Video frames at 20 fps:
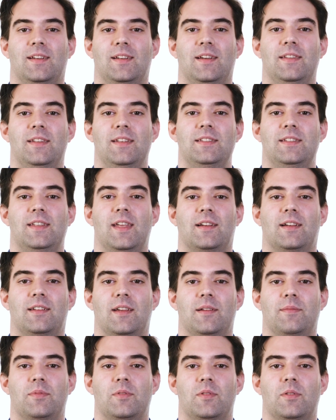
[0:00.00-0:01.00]
In this tech
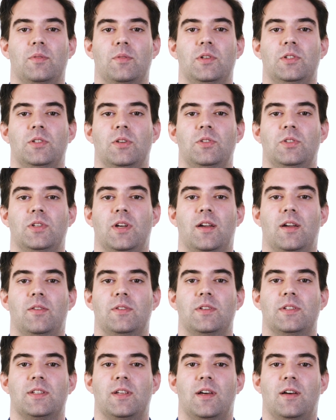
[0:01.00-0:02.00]
tip, we showed you how
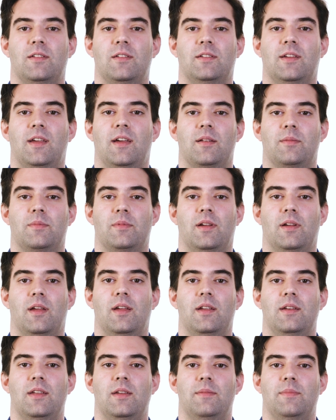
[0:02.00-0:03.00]
to install and calibrate
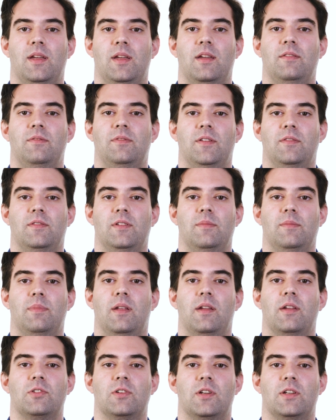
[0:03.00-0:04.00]
a DMA850
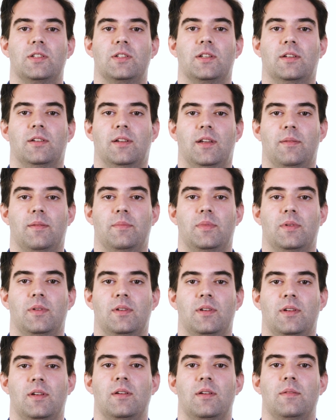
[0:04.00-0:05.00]
penetration clamp.
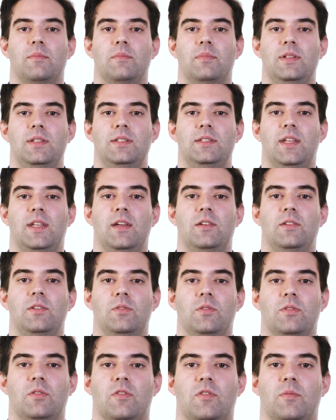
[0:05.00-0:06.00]
Please stay
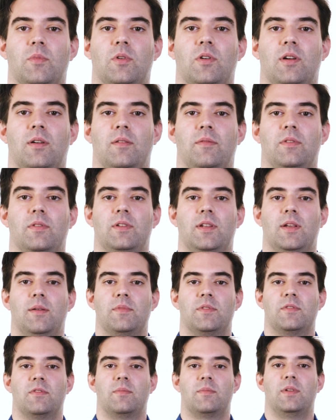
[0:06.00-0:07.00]
tuned for more helpful
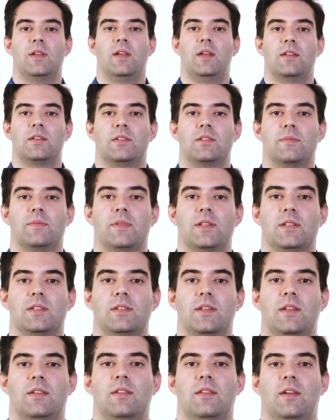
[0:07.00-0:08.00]
tips from TA
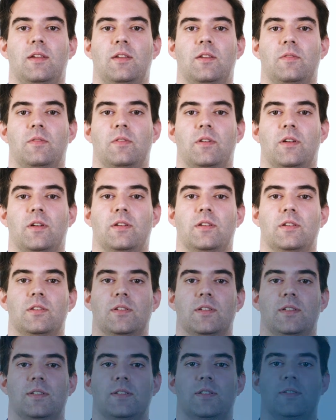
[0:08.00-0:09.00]
Instruments, and thank you for your
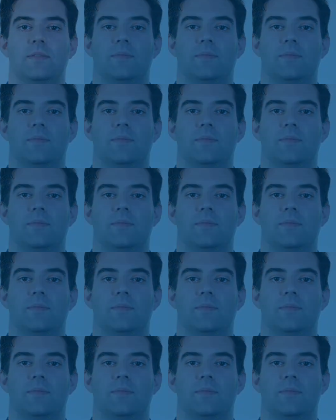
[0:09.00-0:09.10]
interest.